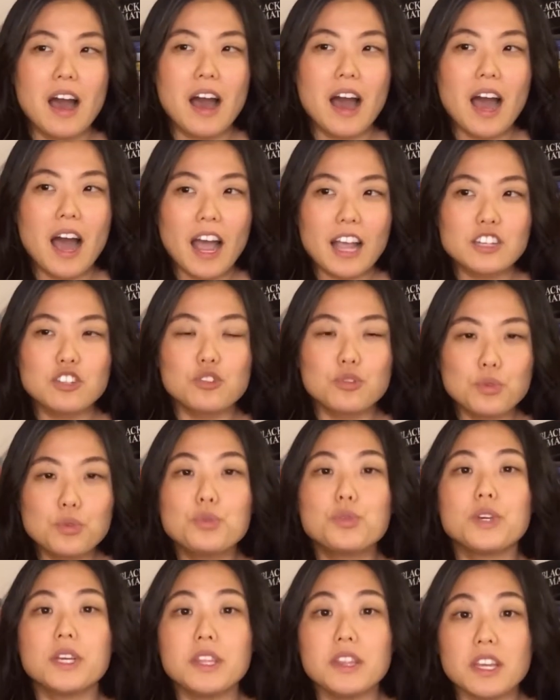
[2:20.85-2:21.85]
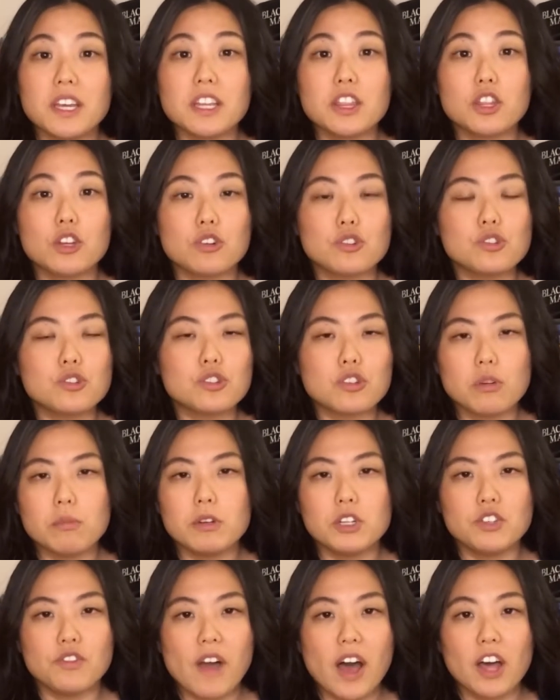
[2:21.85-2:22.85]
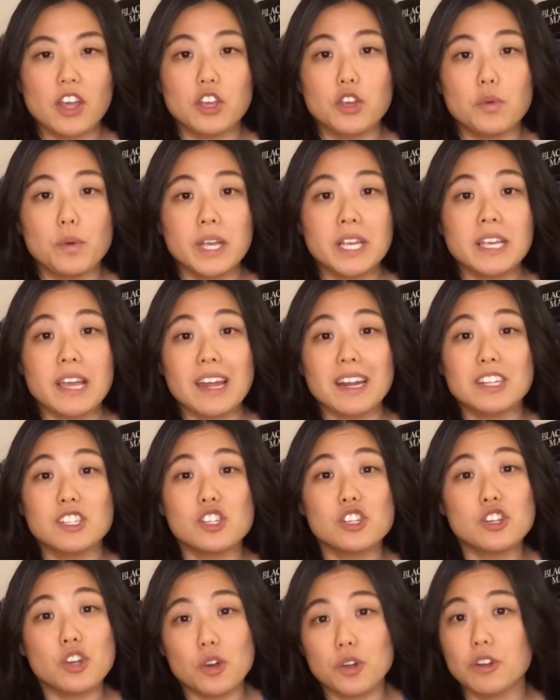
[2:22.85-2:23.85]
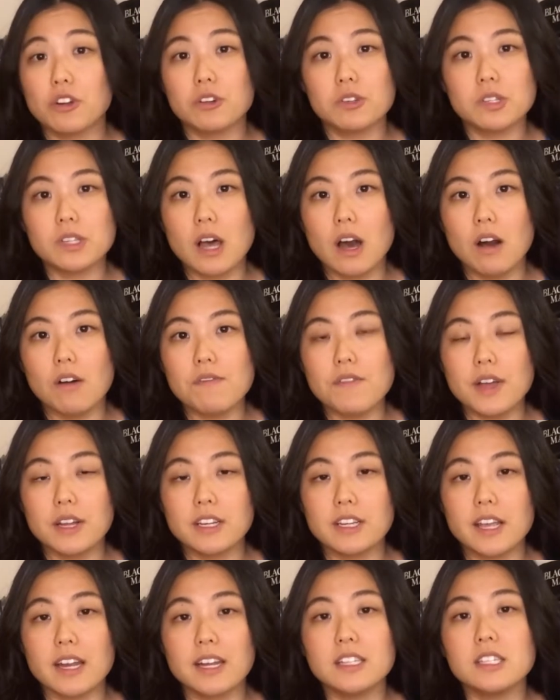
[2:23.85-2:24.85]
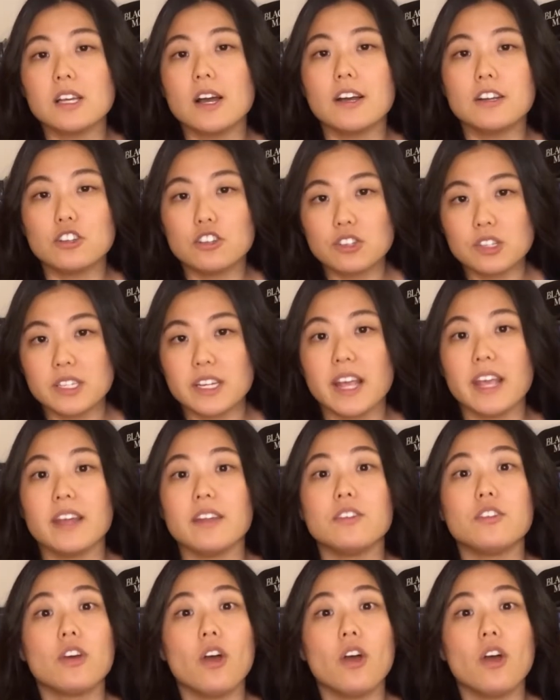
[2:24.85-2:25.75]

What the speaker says: I truly think there's so much value in getting to know yourself and getting to understand